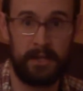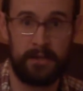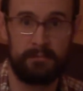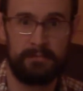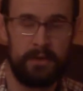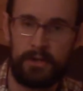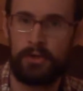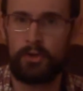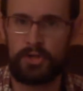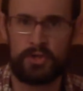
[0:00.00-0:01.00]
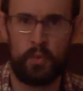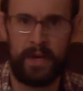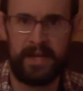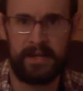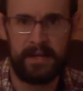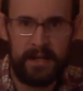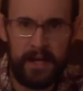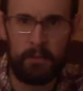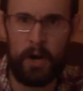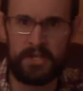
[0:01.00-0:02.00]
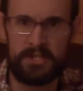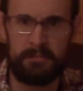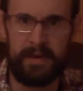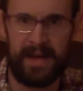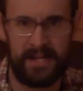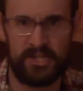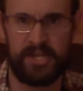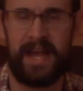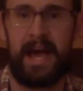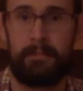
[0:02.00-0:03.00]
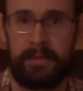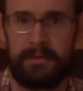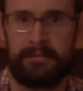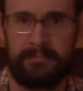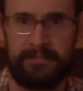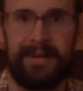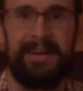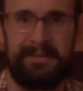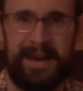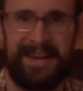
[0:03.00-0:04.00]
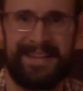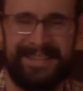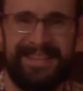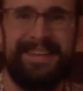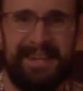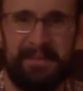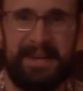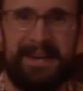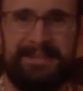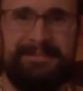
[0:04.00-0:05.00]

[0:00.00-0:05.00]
you. You just wait and watch the magic happen. Are you ready? Here we go.